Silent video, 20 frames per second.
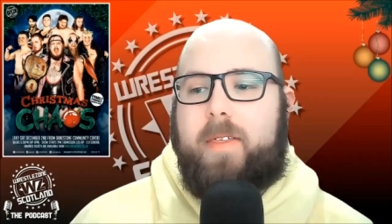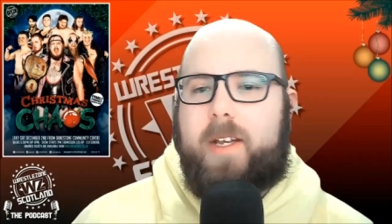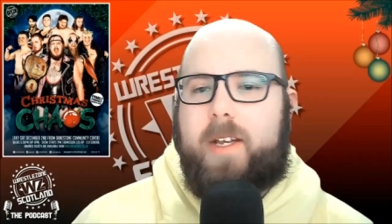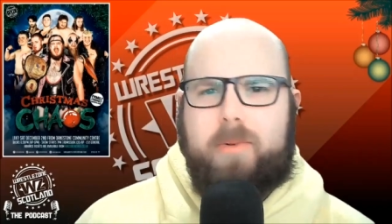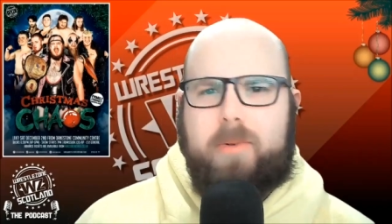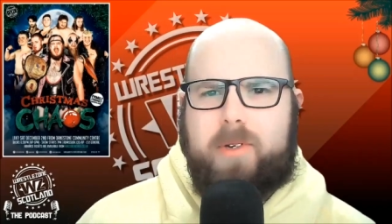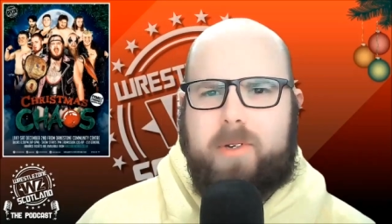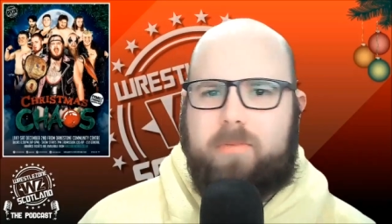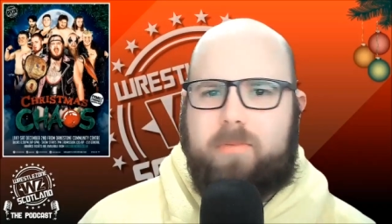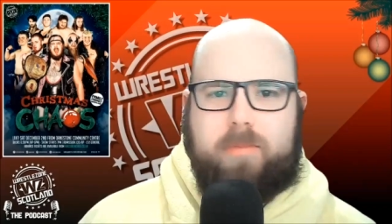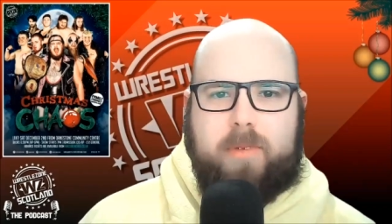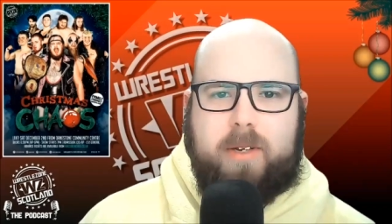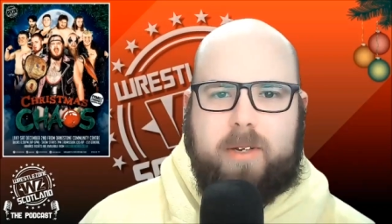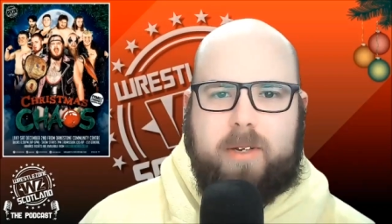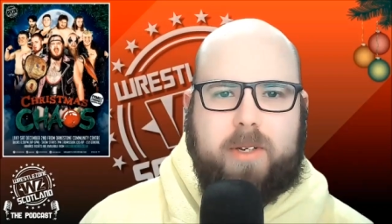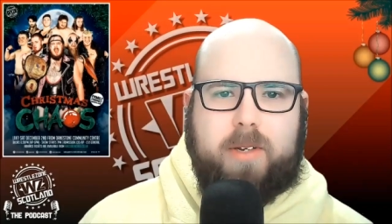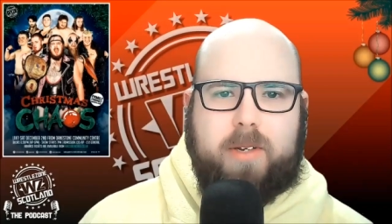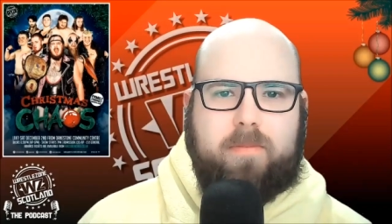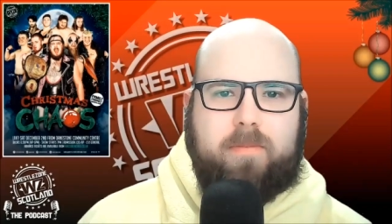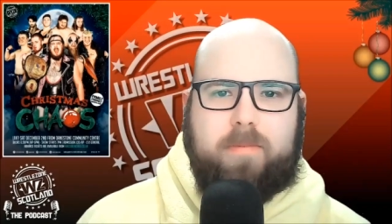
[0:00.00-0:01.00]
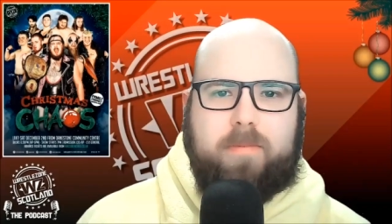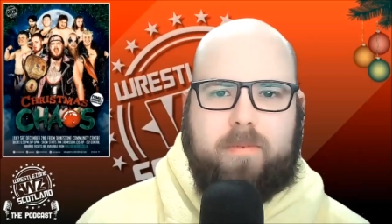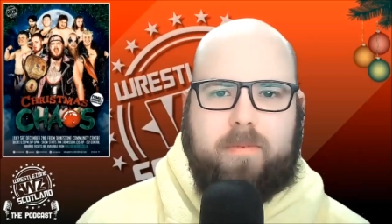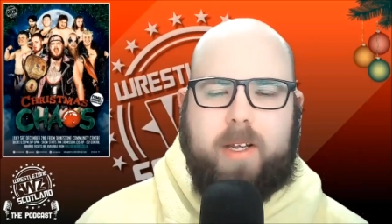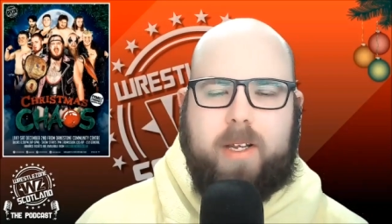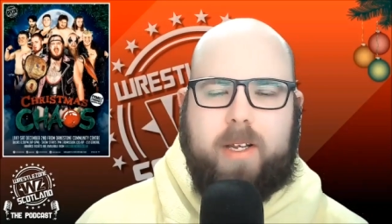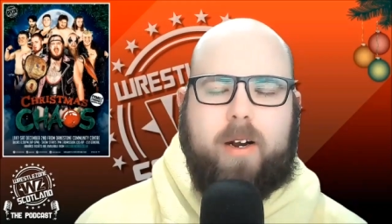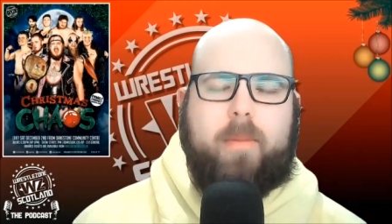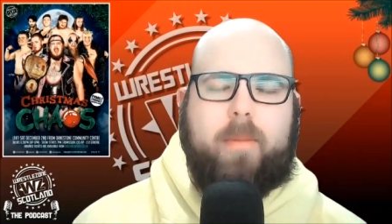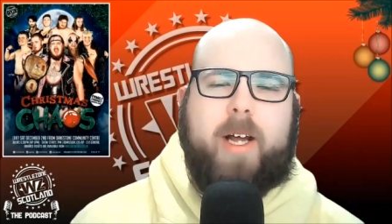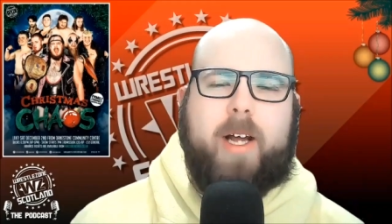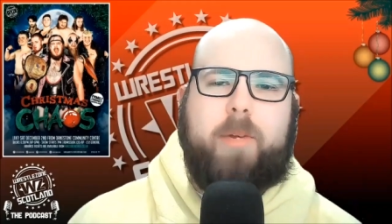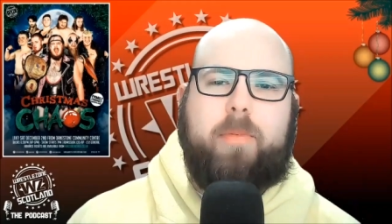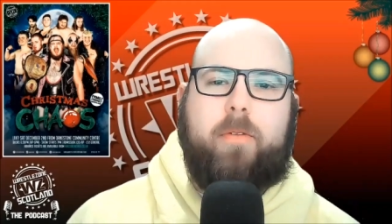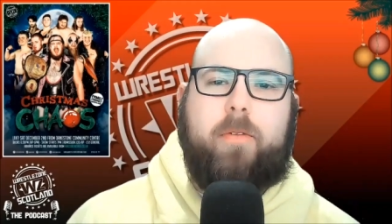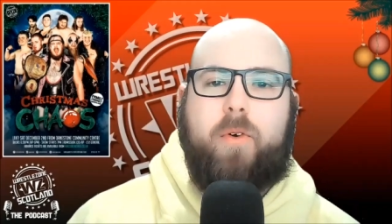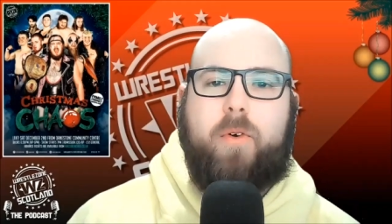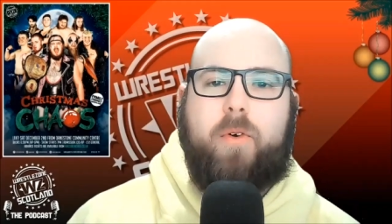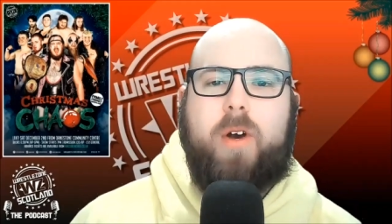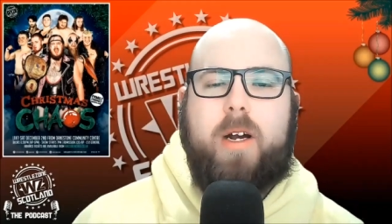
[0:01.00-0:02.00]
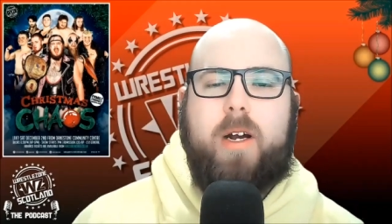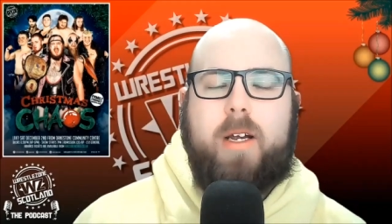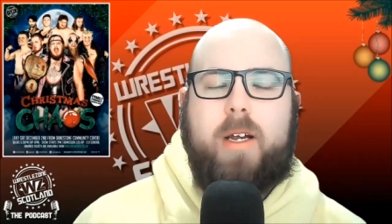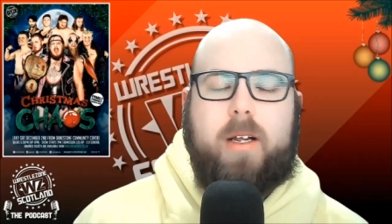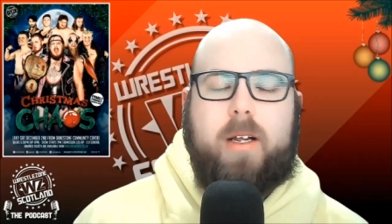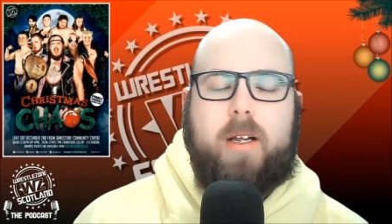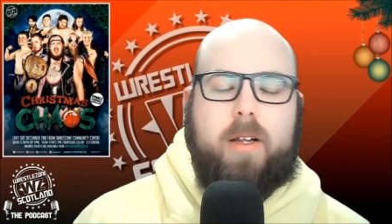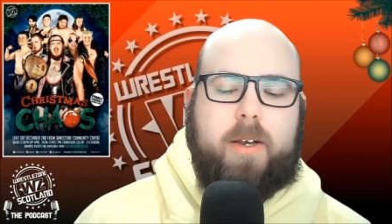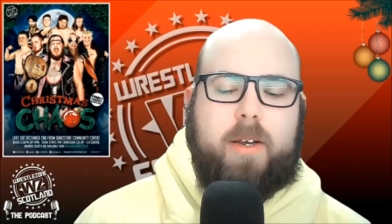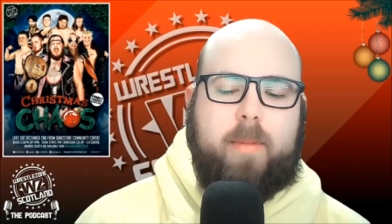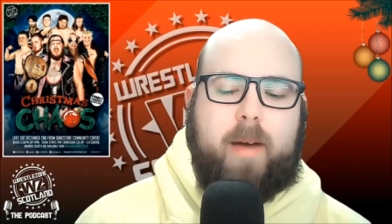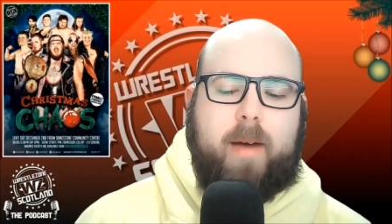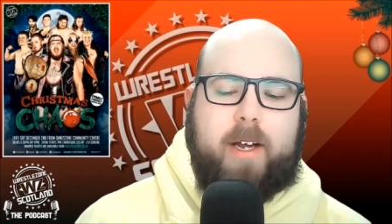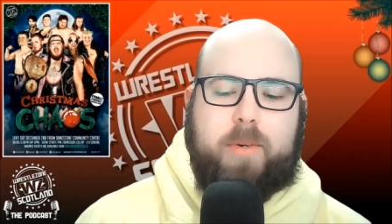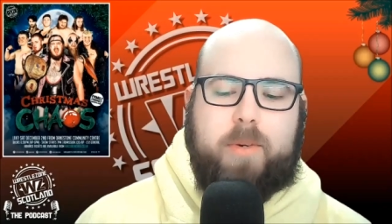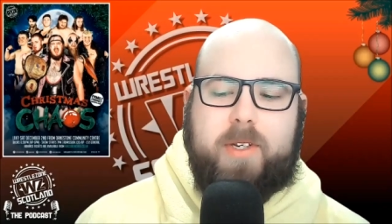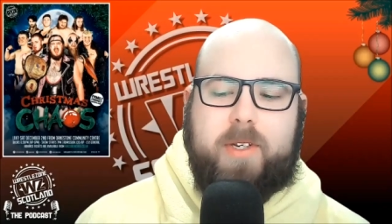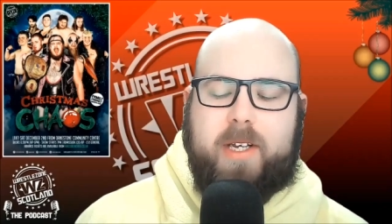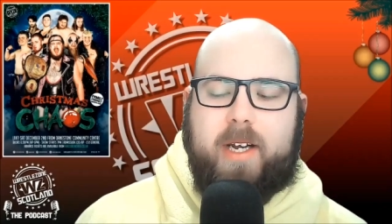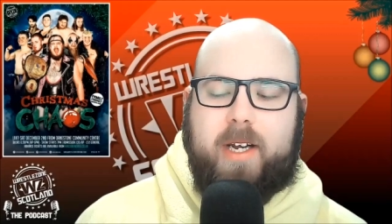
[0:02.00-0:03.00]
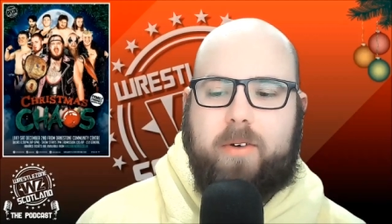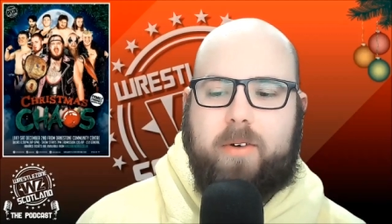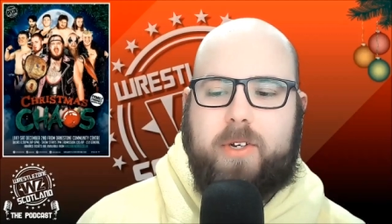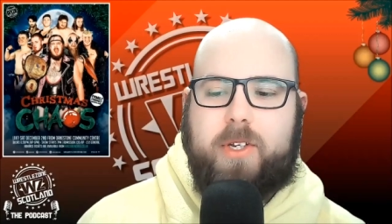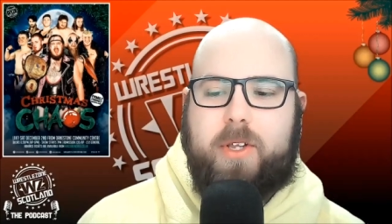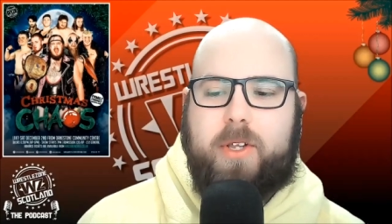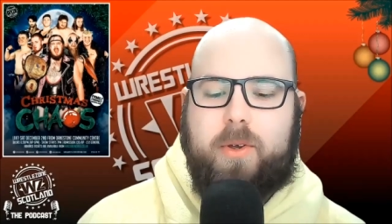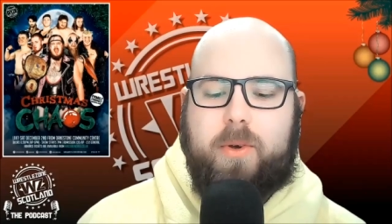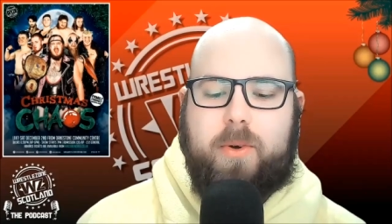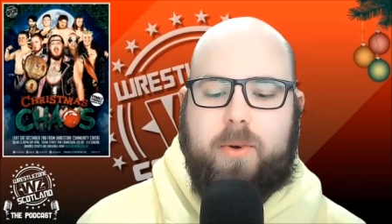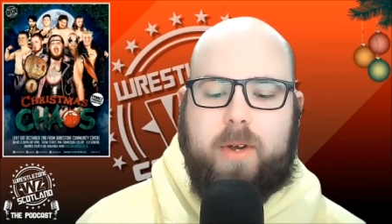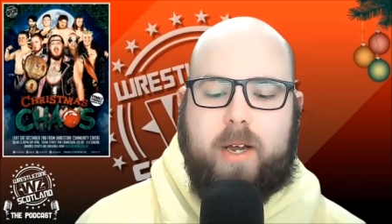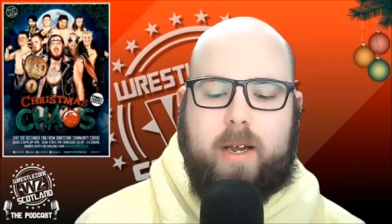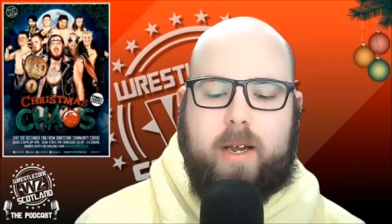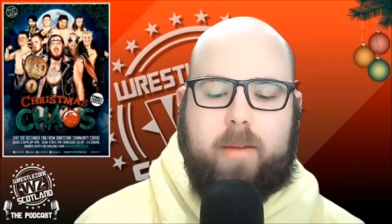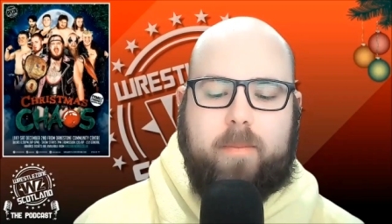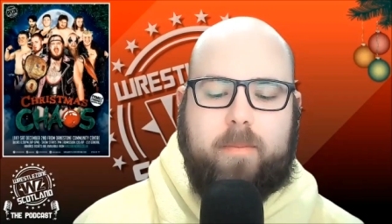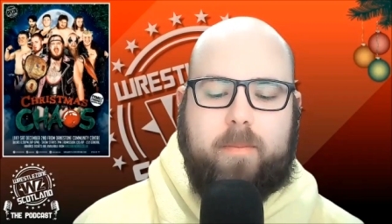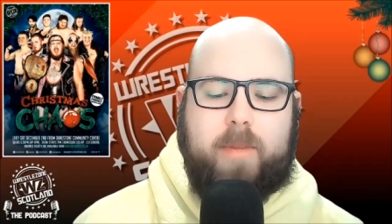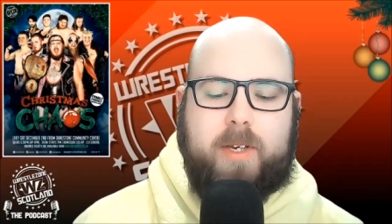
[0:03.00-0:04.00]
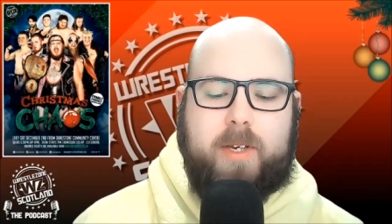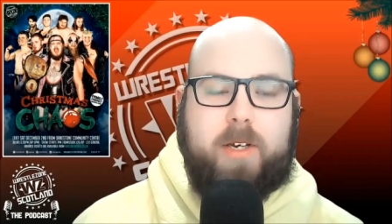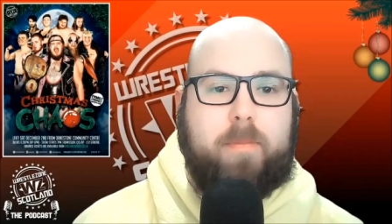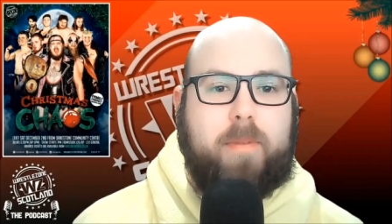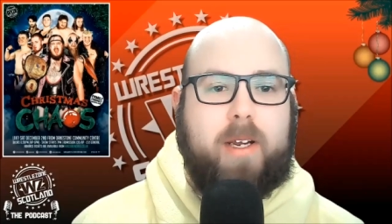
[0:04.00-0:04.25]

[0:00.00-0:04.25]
this was this was a really great match. Before the match was announced, though, uh, Mr.